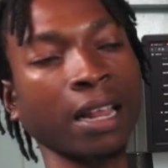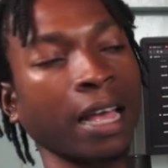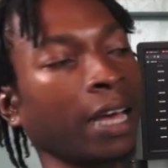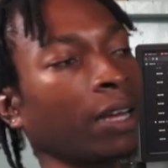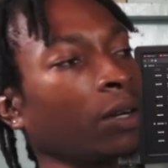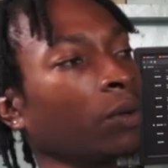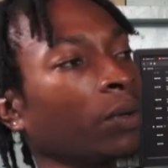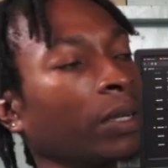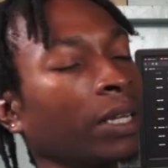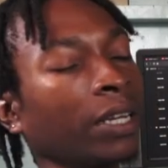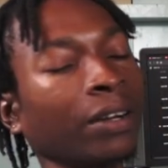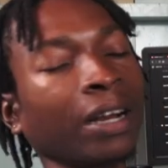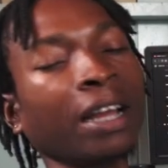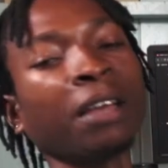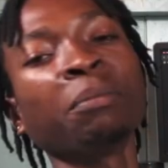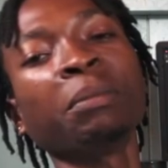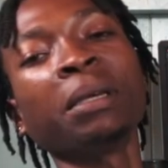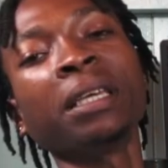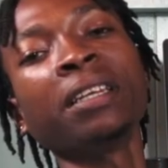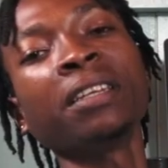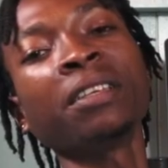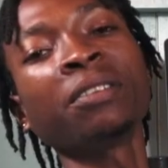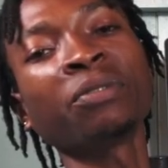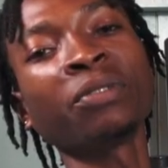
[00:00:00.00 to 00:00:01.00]
I don't care. I'm
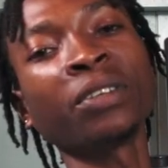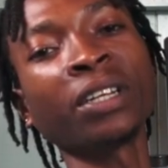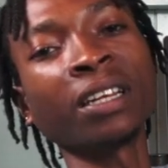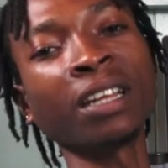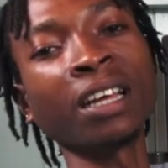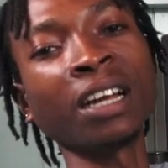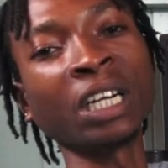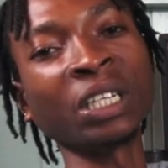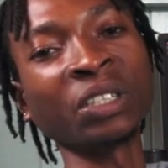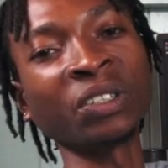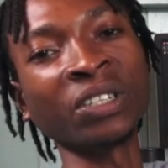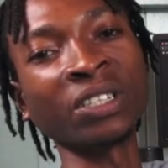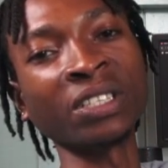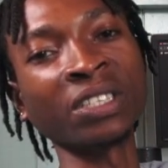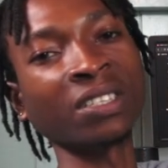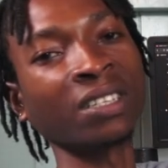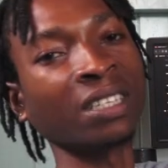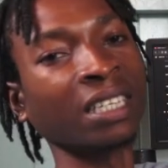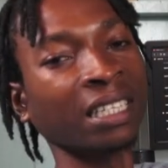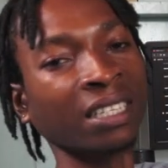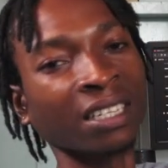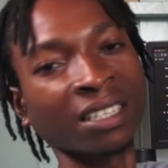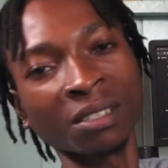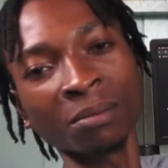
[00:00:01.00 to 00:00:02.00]
in it for the long run, so
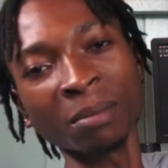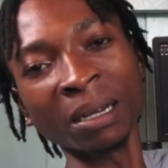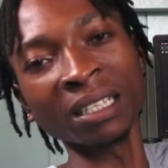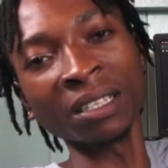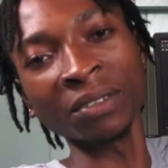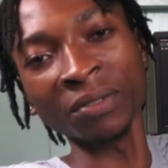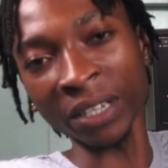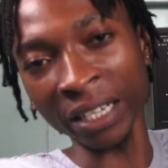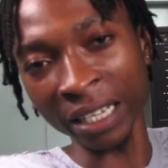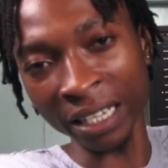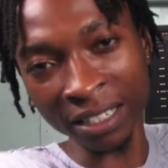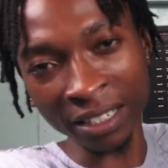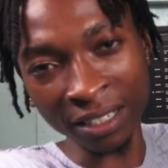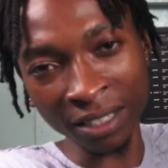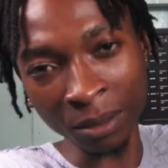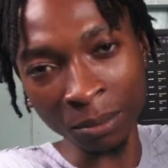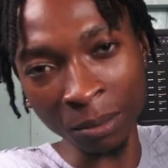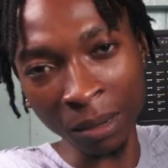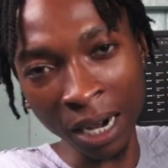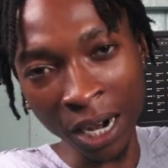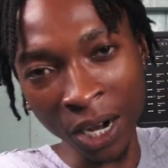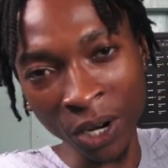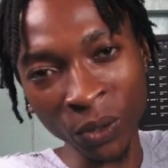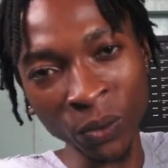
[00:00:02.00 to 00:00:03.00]
it doesn't matter if I catch it
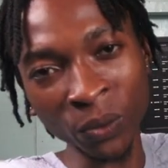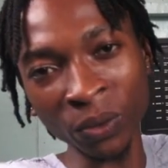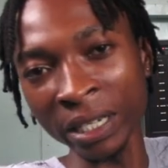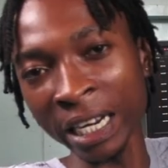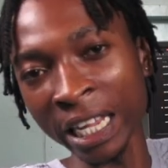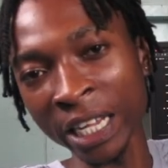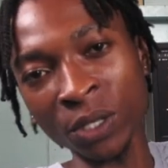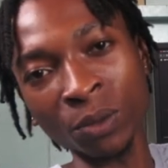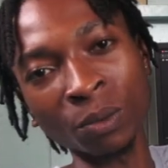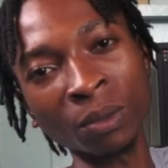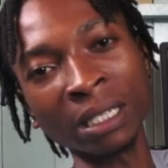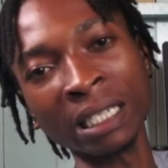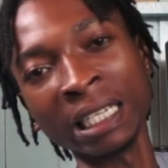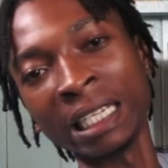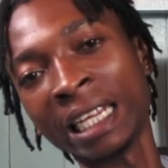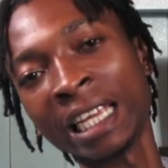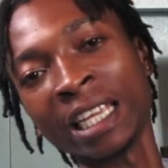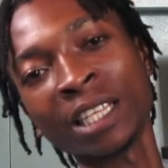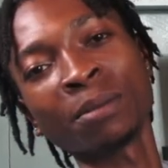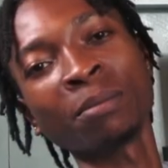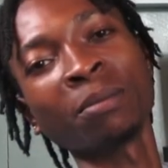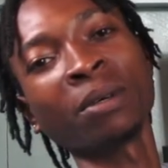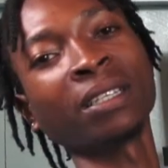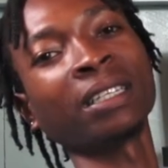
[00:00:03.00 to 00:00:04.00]
tomorrow, next week, the
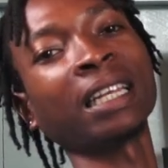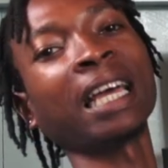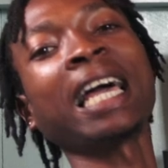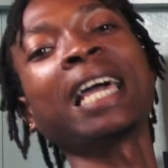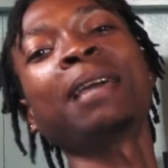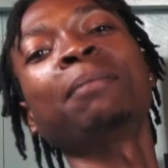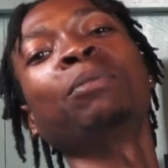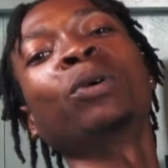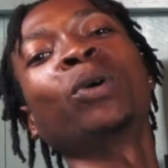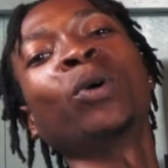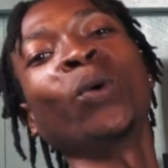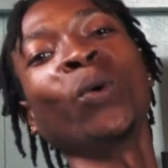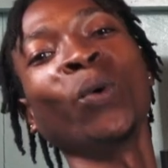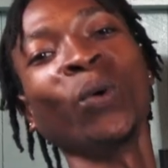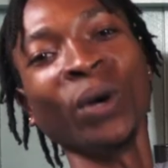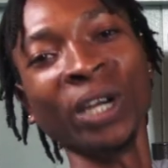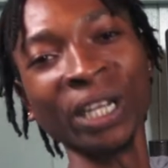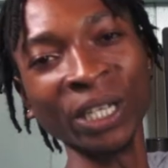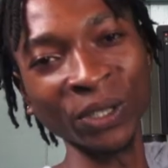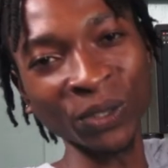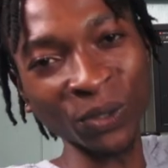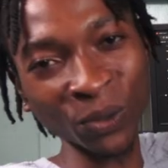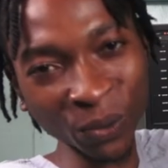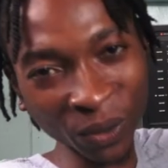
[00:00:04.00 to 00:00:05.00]
next month. I'm
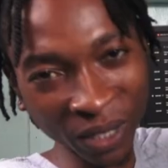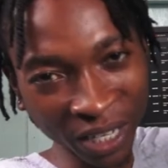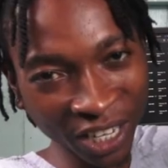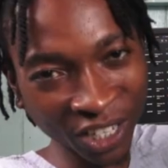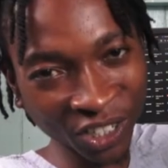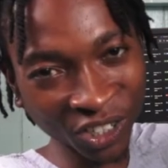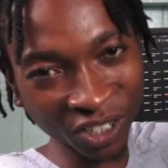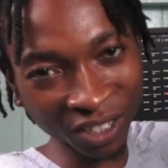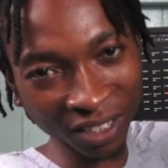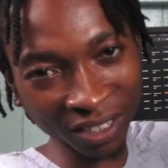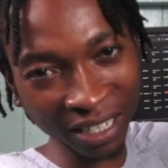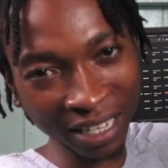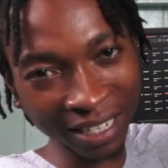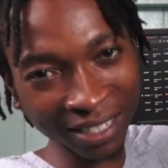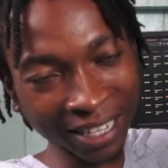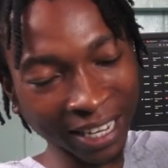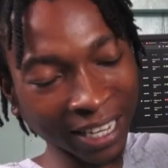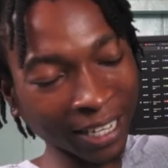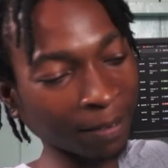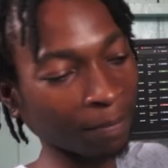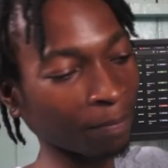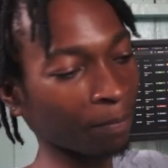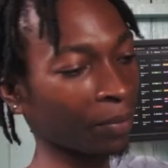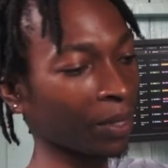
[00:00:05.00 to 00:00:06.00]
going to catch it. Yes,
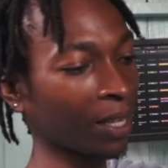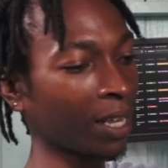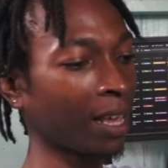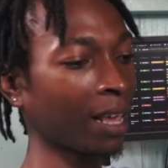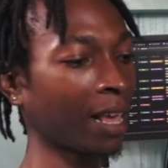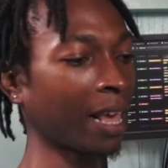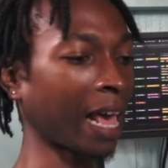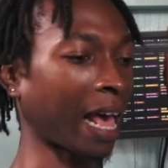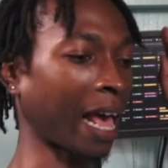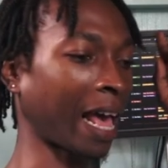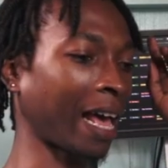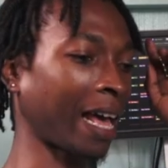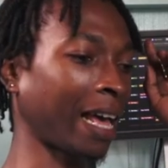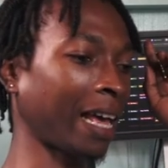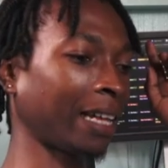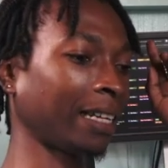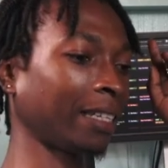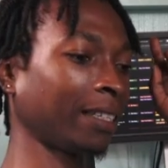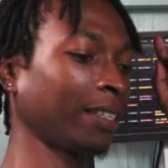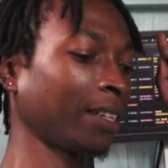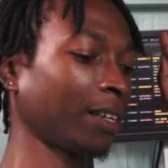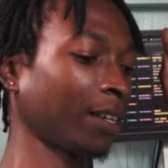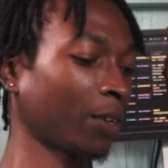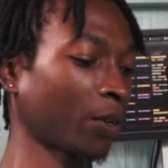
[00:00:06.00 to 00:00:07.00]
I.
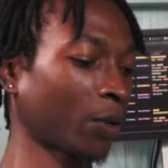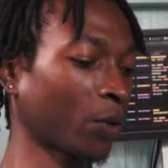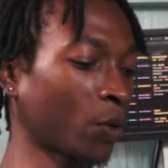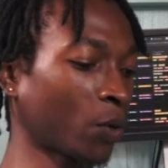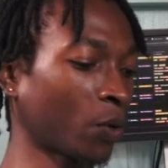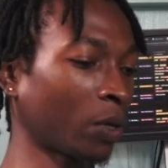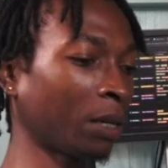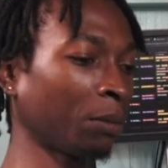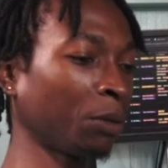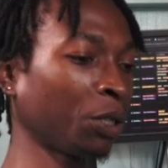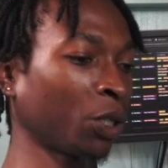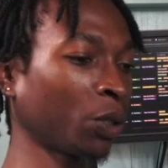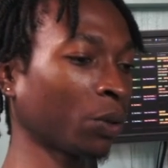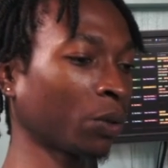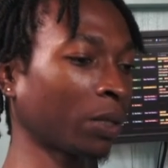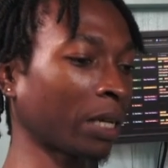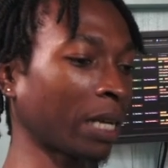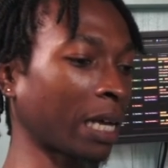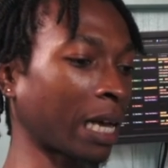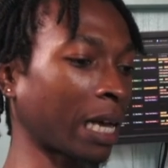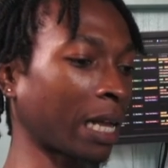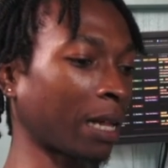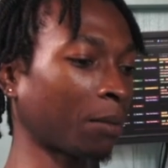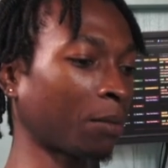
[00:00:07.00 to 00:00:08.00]
And oh, let me show
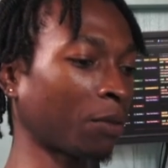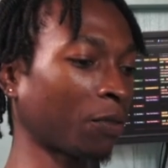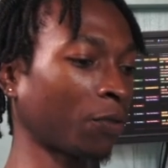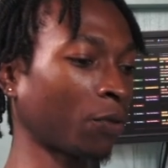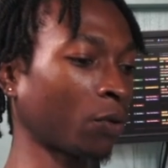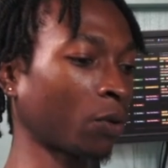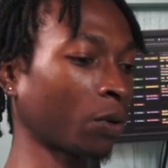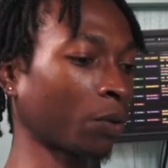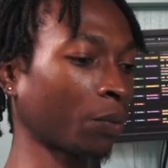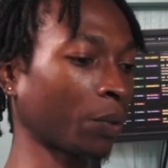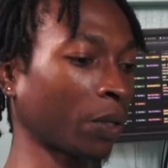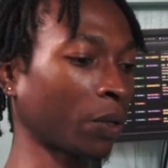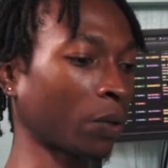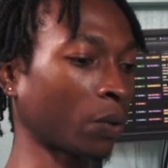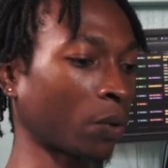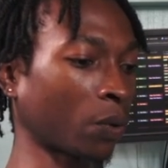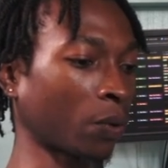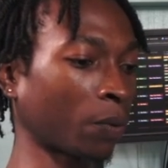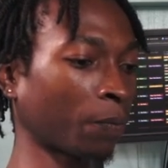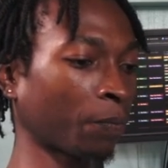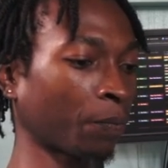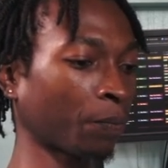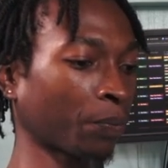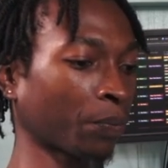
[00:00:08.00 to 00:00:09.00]
y'all before we go.